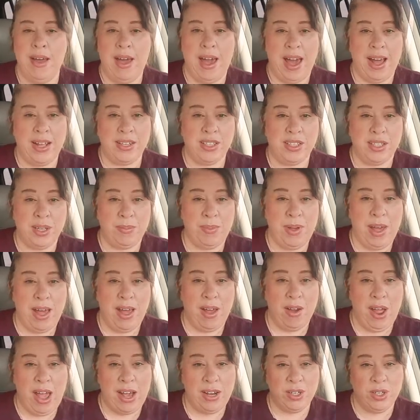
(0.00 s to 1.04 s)
add some
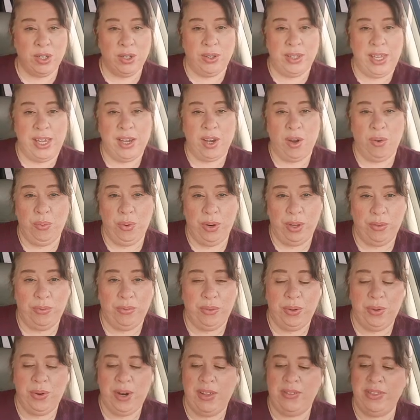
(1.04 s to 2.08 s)
actual like real
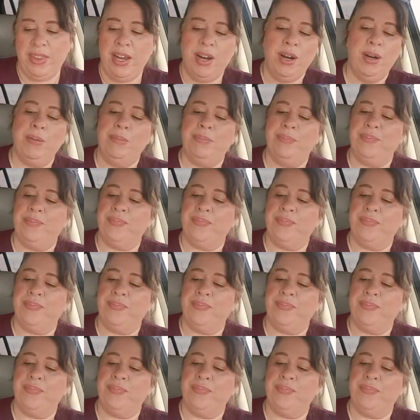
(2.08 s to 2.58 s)
fruit in there.